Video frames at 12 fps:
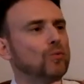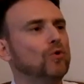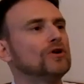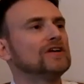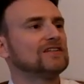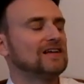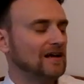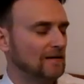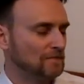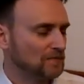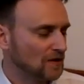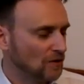The would it,
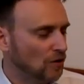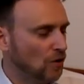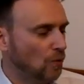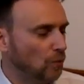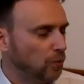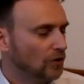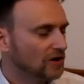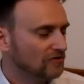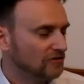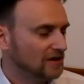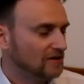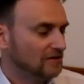nobody would
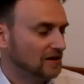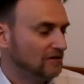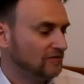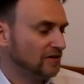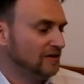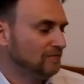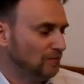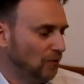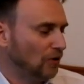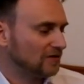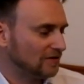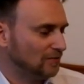have it even be
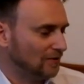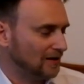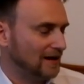possible?